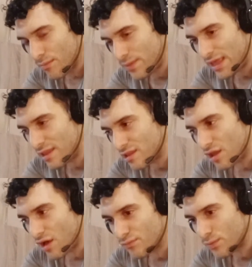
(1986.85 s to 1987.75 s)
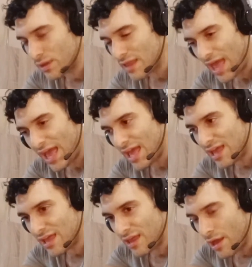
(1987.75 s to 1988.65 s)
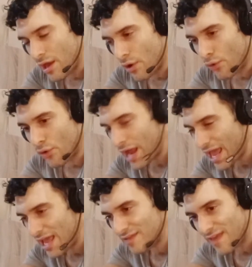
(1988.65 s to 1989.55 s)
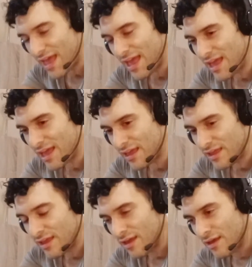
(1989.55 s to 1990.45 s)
be in love with A or hate A